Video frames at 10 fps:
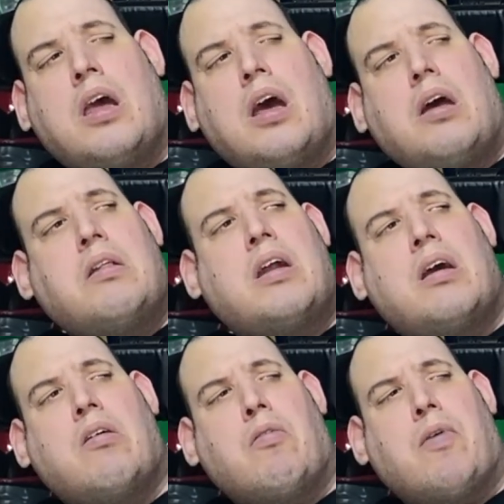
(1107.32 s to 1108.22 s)
I don't
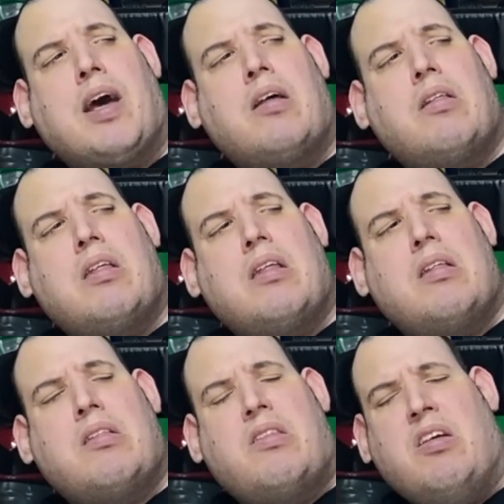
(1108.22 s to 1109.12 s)
know, about
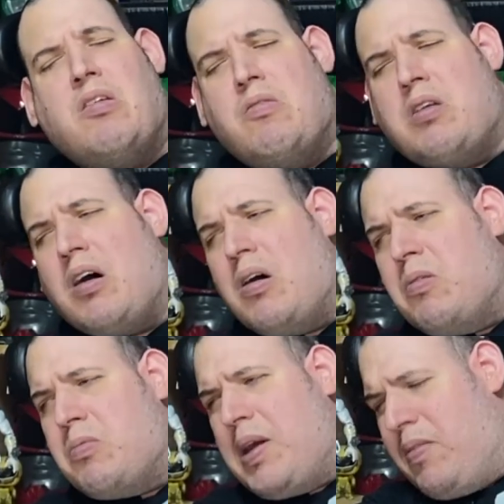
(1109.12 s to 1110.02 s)
2
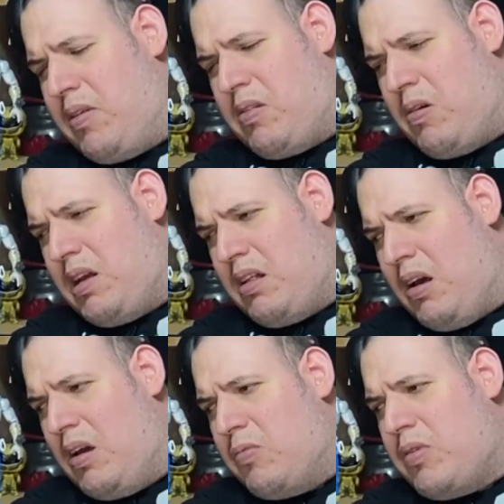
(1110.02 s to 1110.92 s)
times, maybe 3
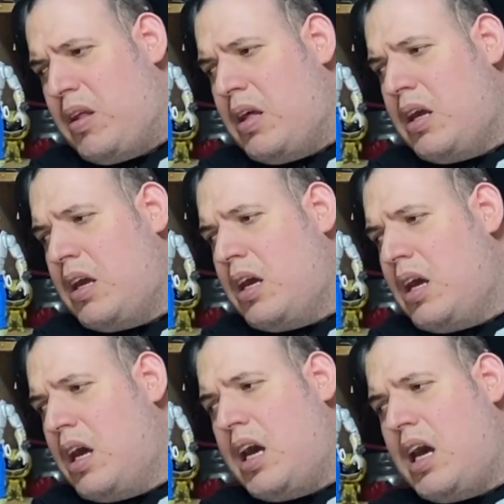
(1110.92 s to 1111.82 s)
times,
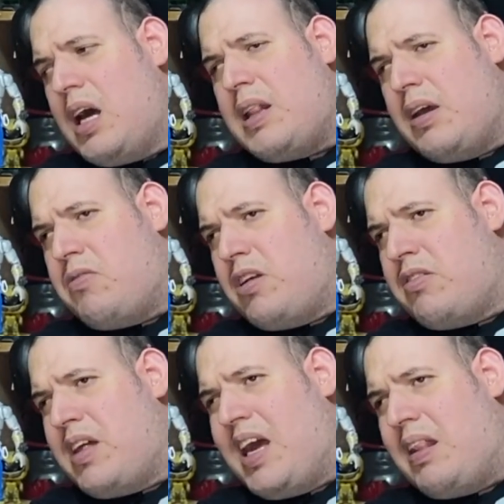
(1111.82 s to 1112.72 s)
and they've
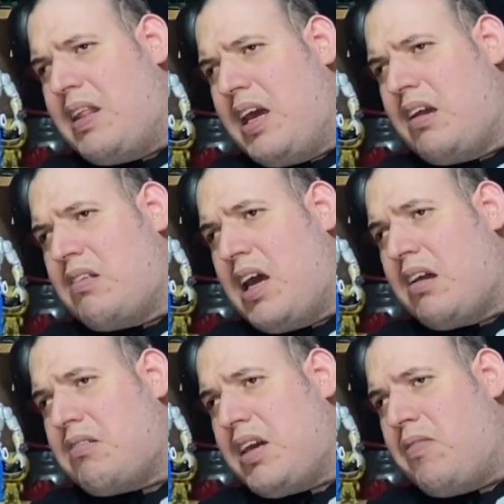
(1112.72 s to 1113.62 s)
just said the
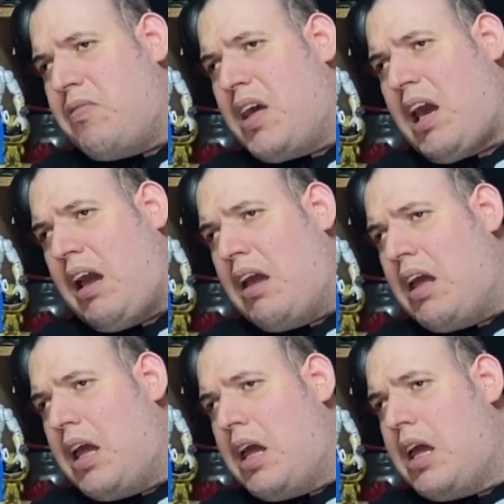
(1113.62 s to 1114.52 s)
exact same thing.
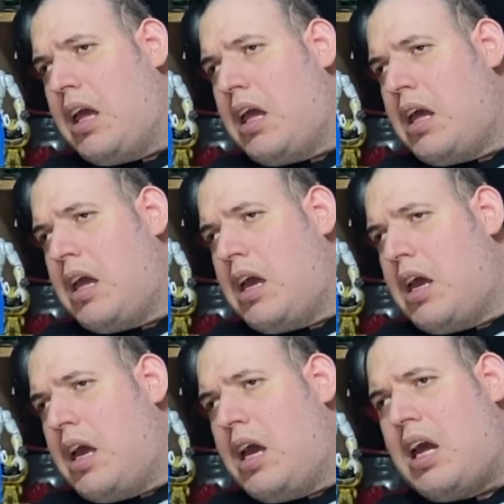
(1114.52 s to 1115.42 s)

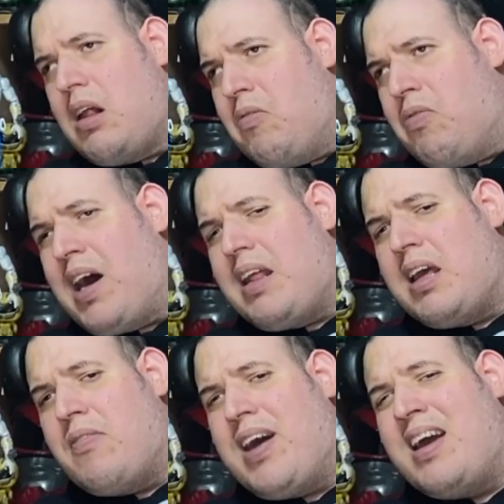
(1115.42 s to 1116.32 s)
And in fact,
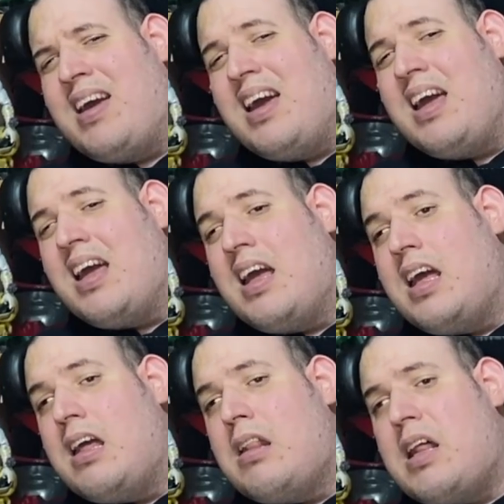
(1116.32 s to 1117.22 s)
they've
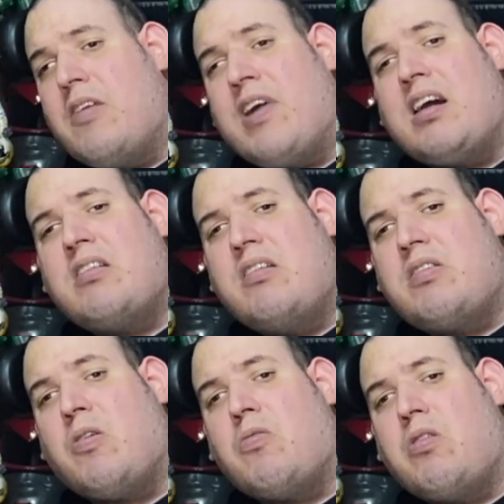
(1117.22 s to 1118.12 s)
actually
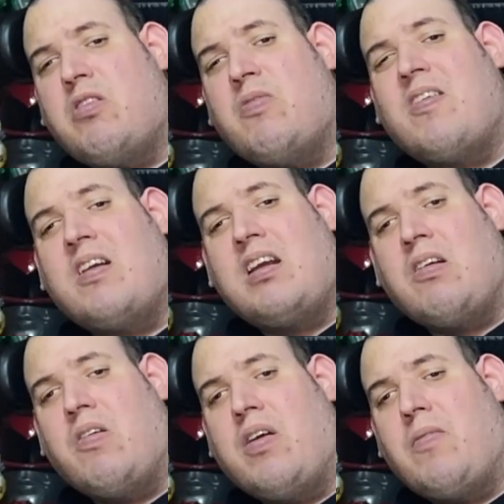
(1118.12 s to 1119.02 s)
stopped responding
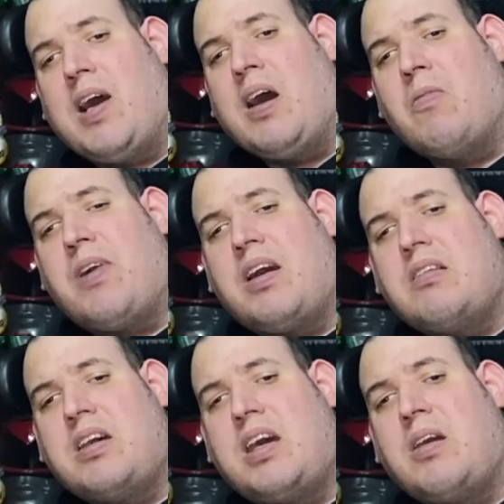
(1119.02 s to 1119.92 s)
to it now
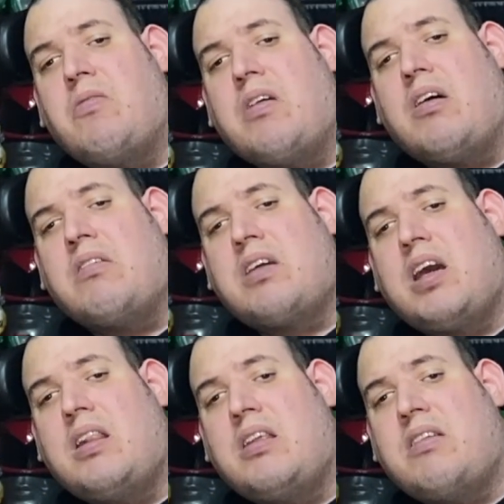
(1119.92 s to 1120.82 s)
because he keeps
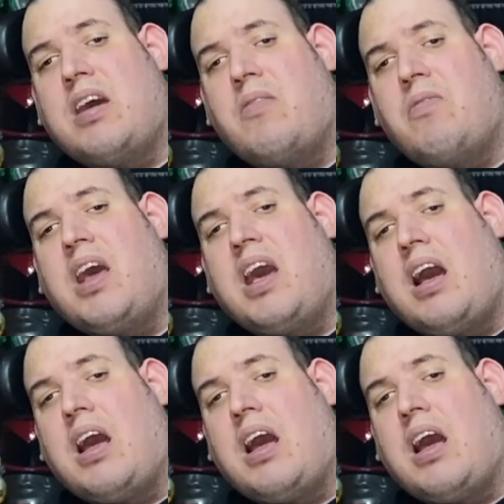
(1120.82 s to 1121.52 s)
asking the same thing.